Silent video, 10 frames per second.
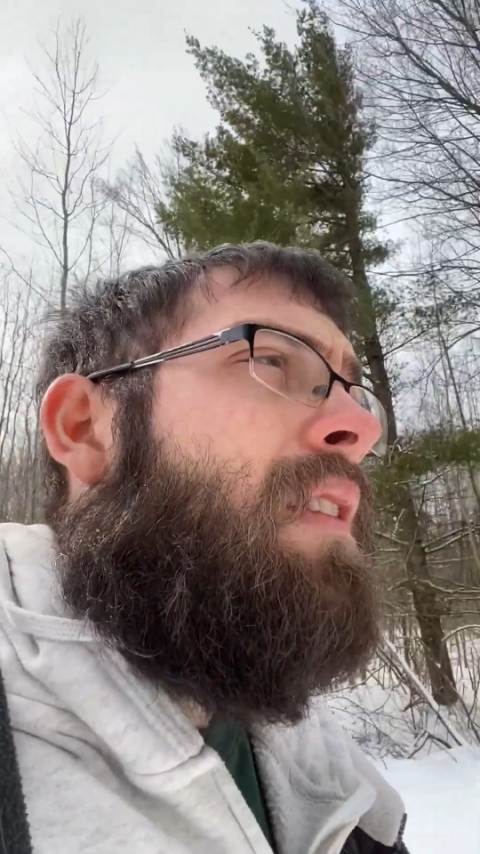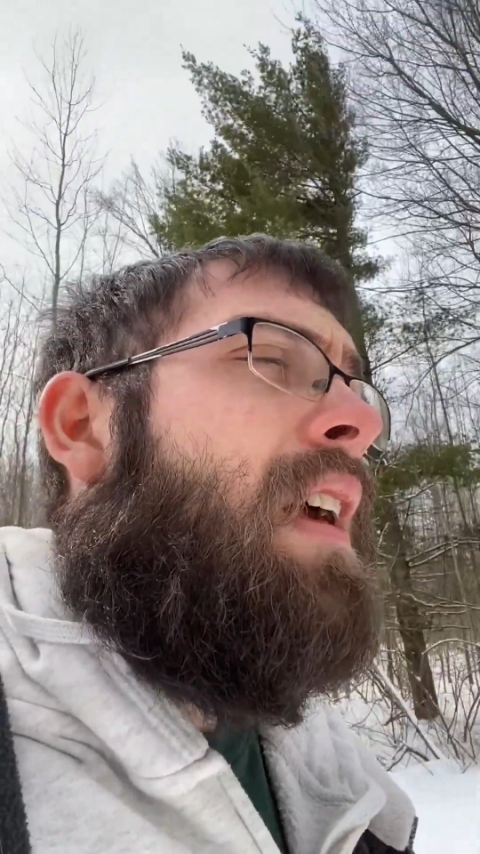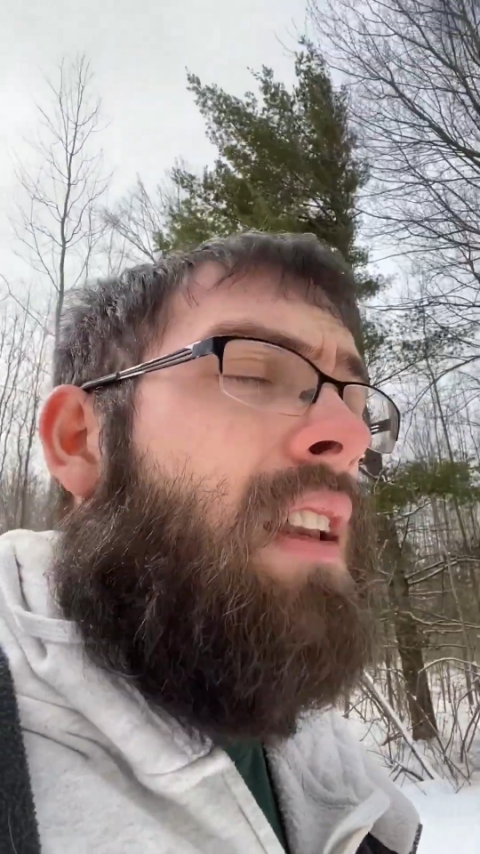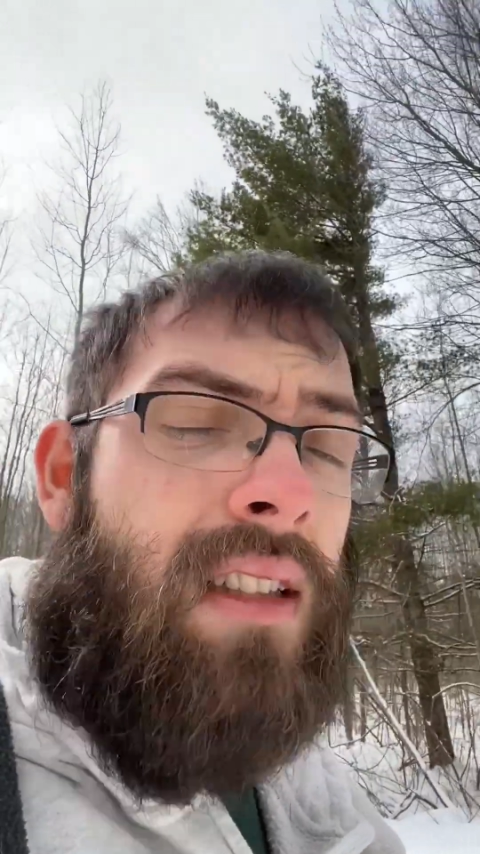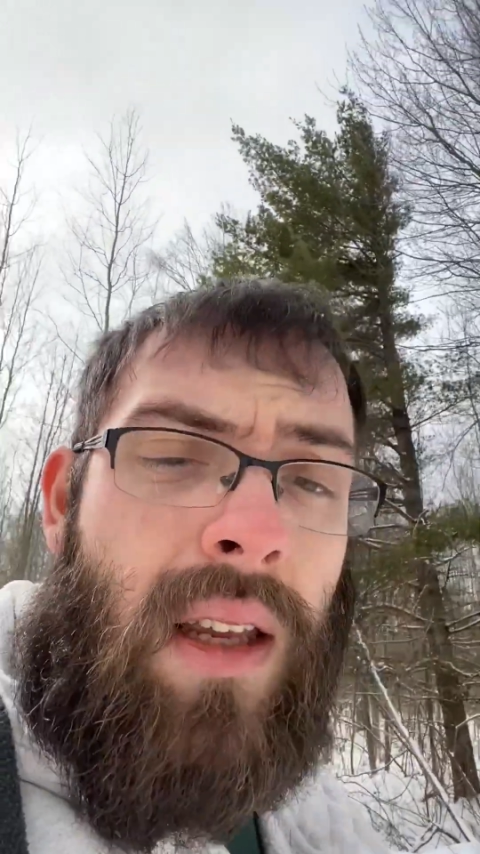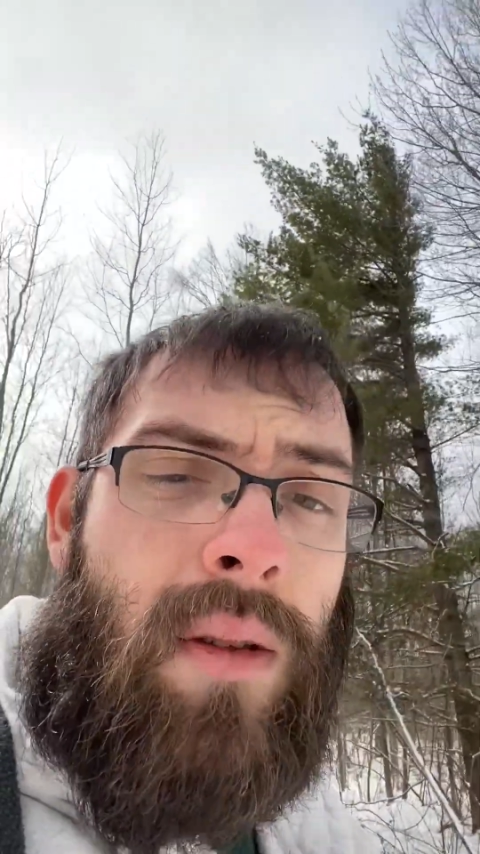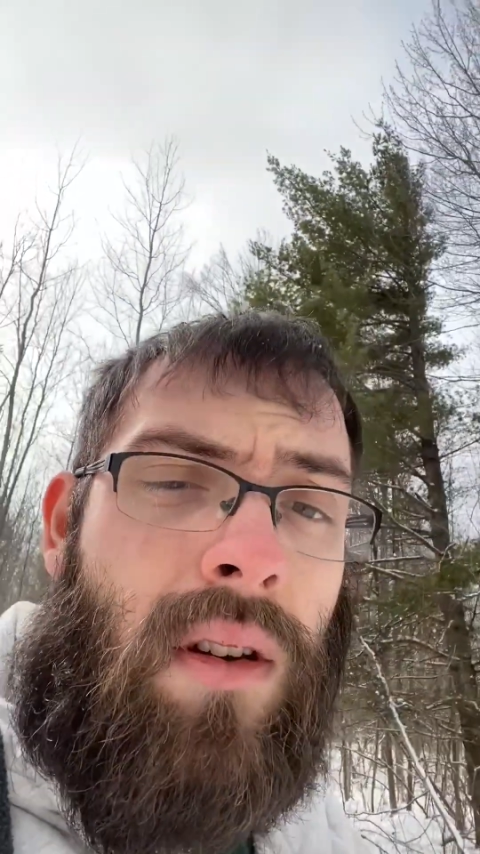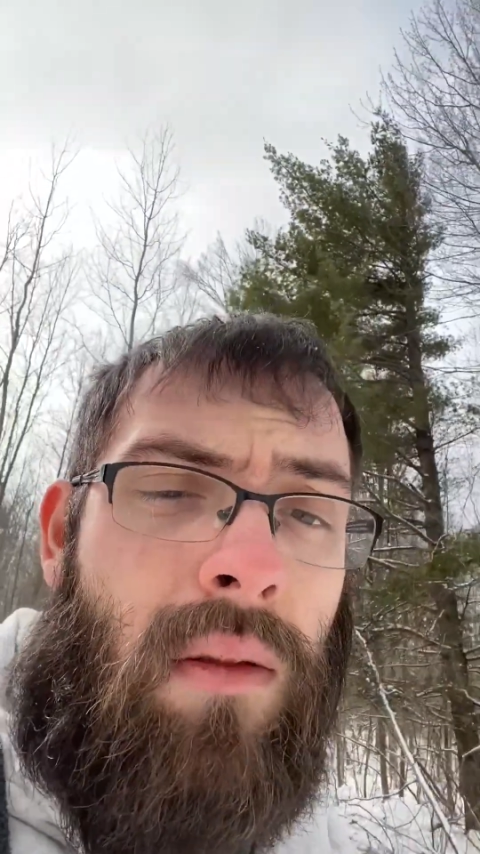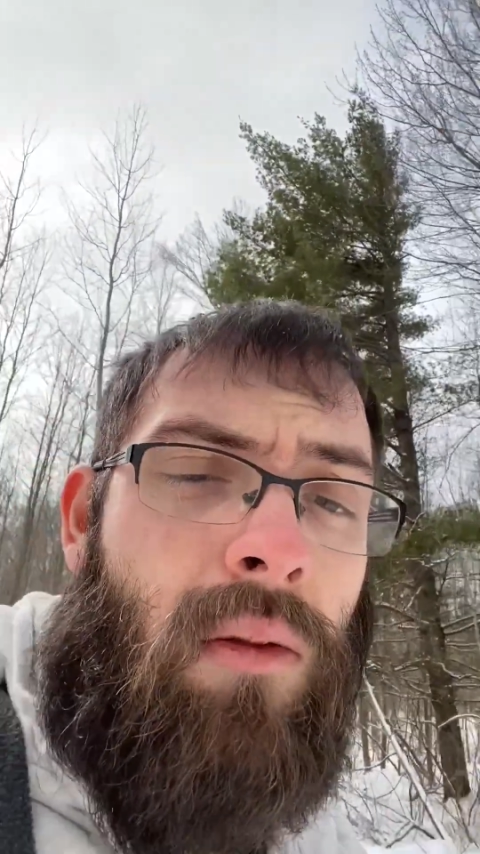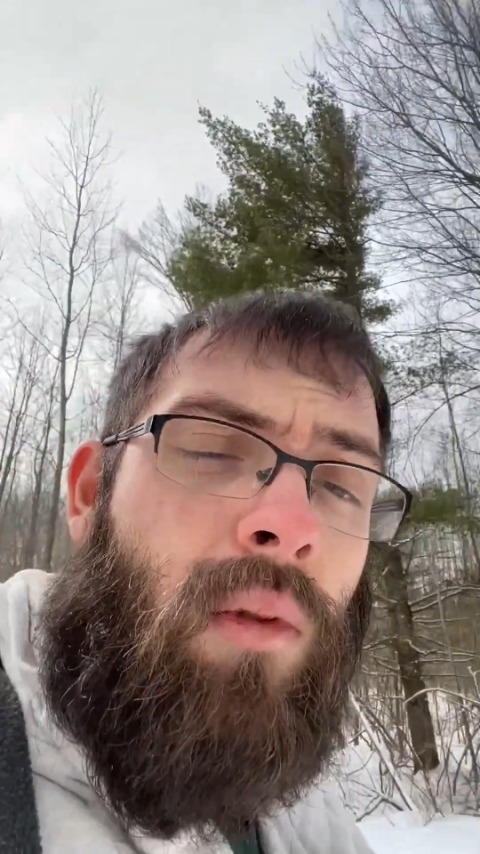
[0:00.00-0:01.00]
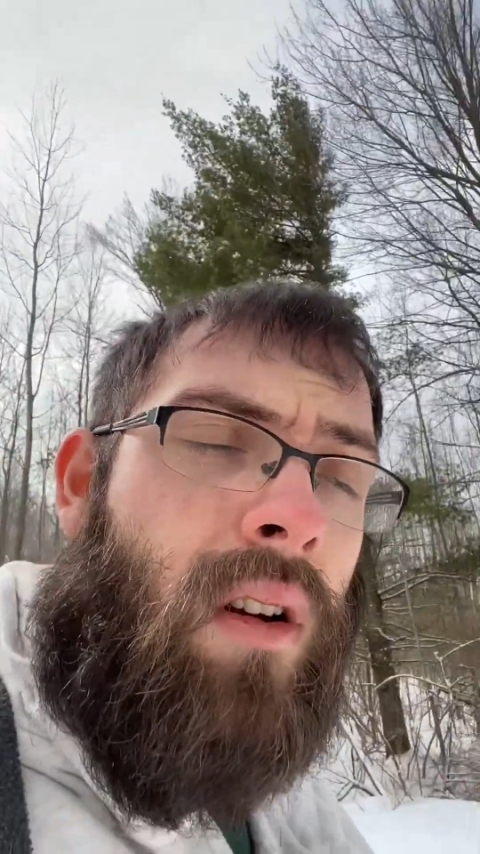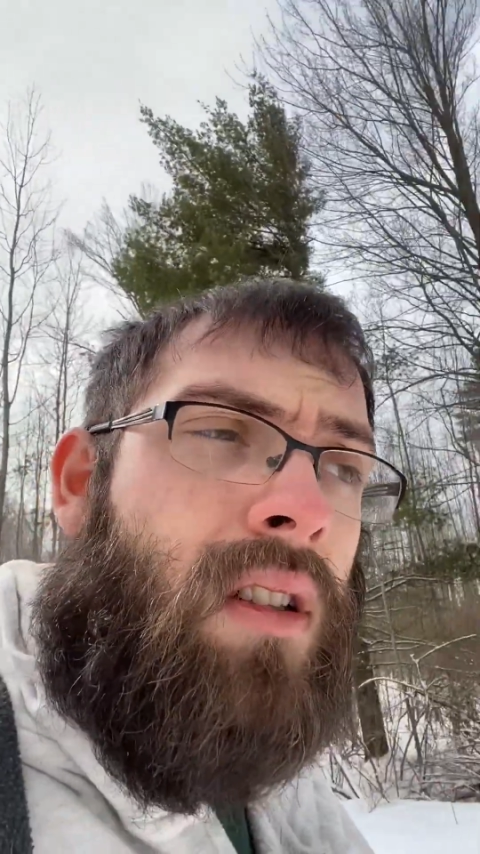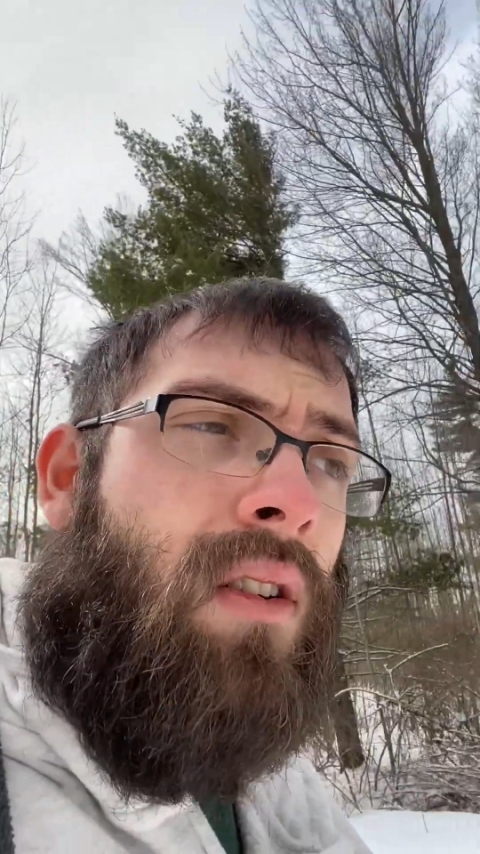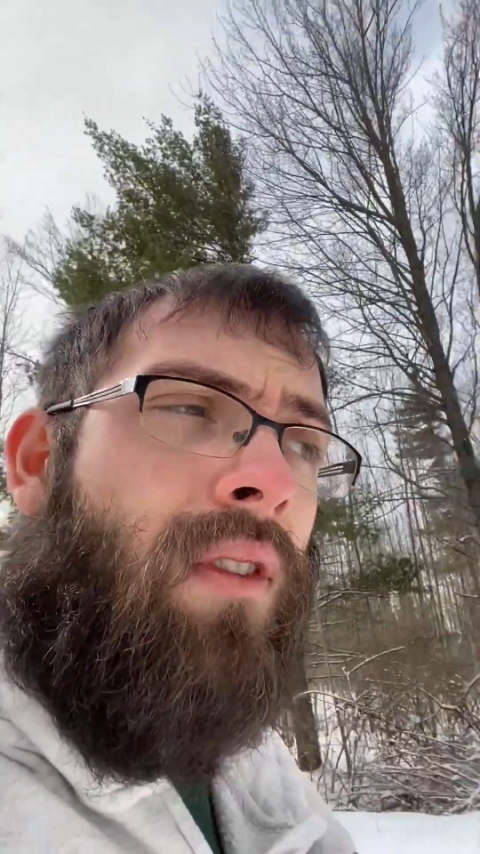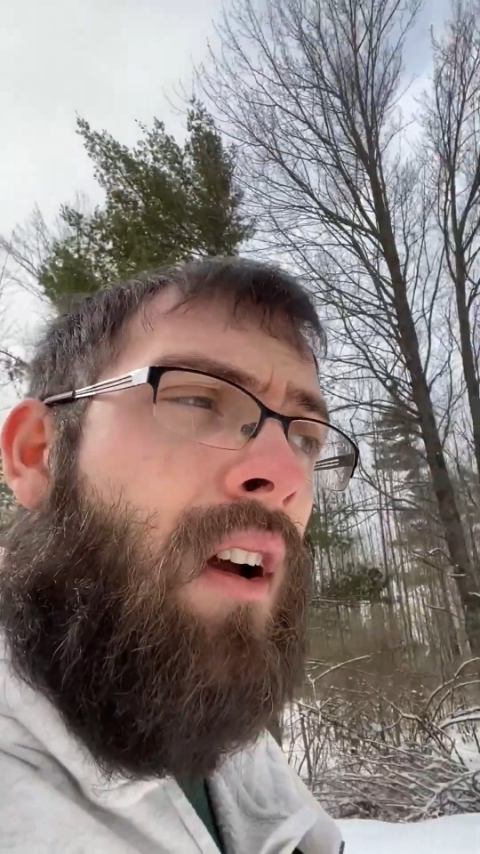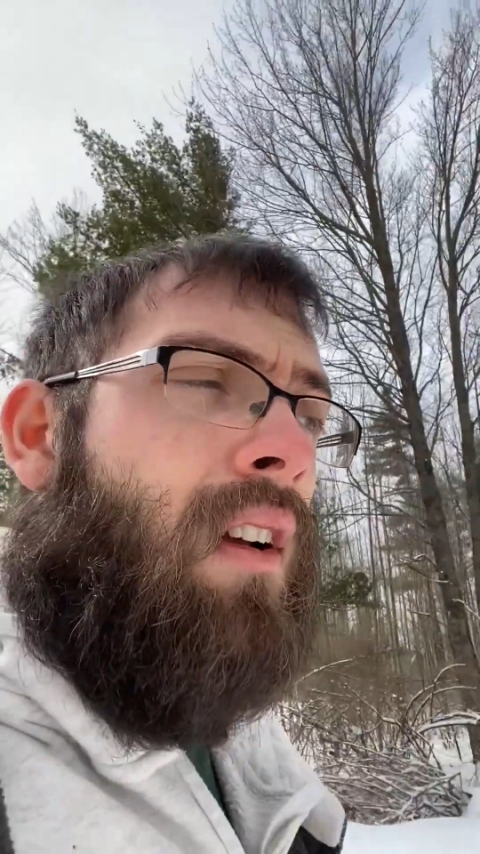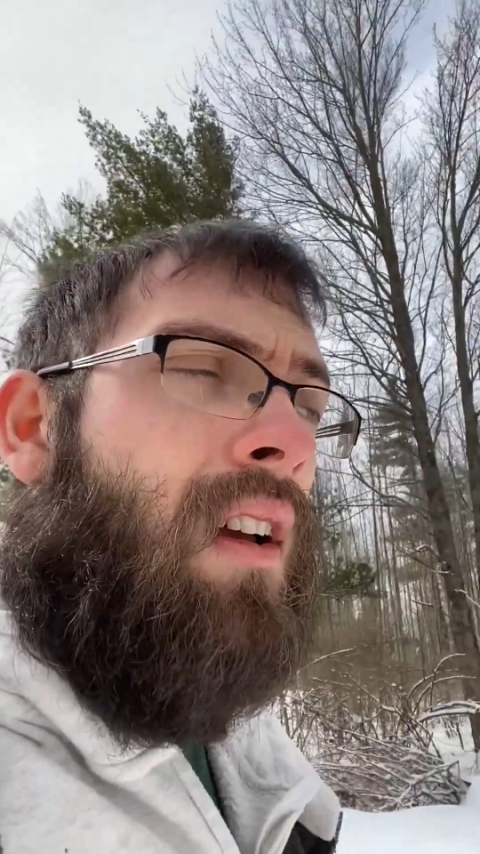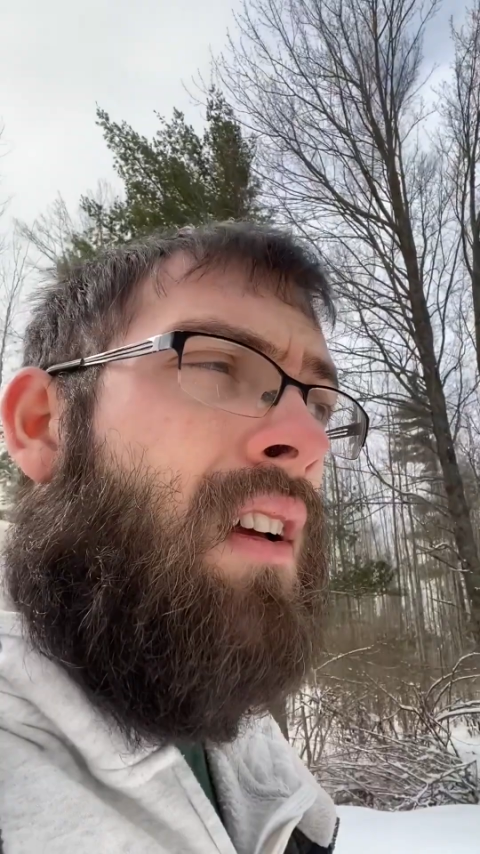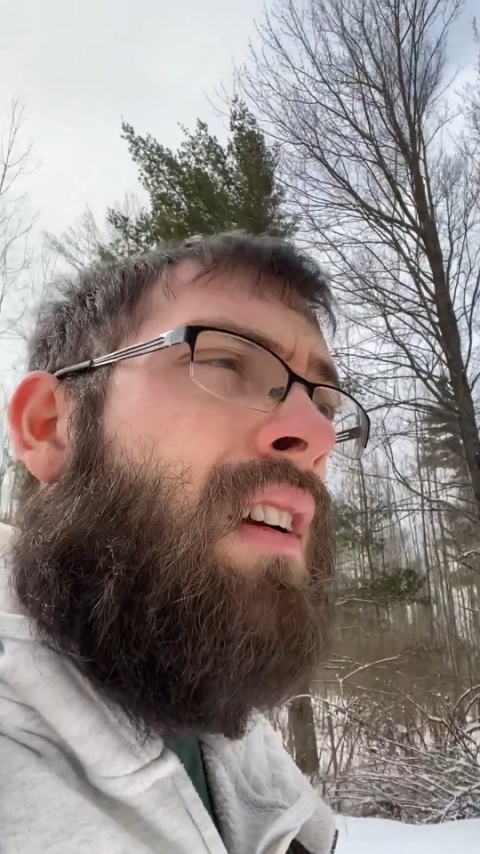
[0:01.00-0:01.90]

and it seems to work so far.